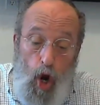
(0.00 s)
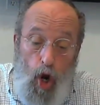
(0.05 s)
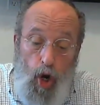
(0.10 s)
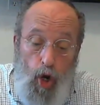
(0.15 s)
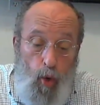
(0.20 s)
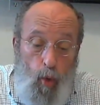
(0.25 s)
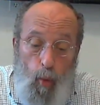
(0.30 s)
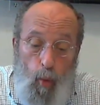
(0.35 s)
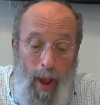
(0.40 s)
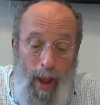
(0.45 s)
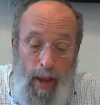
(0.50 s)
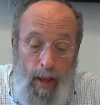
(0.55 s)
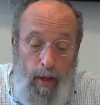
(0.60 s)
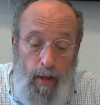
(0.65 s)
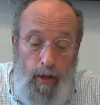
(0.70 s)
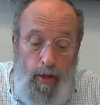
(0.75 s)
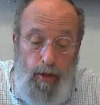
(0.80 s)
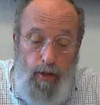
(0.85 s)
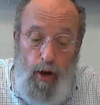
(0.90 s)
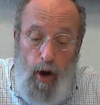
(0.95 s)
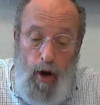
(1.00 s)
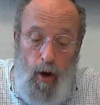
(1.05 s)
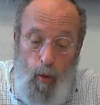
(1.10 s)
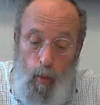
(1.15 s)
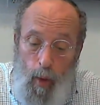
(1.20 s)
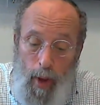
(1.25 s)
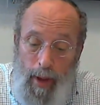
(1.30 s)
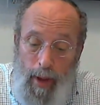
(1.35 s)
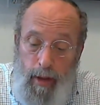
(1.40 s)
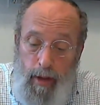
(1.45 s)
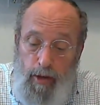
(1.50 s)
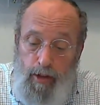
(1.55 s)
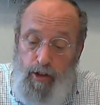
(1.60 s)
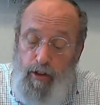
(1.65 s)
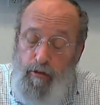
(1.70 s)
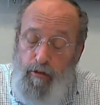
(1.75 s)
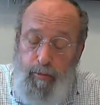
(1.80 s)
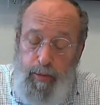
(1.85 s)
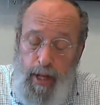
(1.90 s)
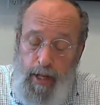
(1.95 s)
her ways are
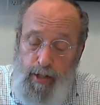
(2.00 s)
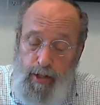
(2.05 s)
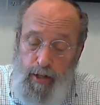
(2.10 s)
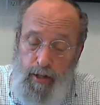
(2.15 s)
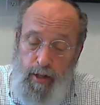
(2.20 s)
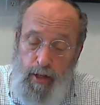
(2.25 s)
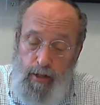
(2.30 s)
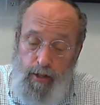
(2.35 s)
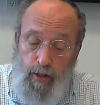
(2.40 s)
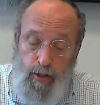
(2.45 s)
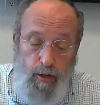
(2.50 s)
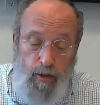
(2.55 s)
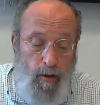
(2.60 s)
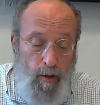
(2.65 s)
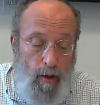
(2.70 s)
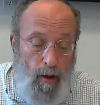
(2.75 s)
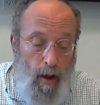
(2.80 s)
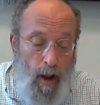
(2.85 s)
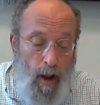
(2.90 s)
ways of pleasantness.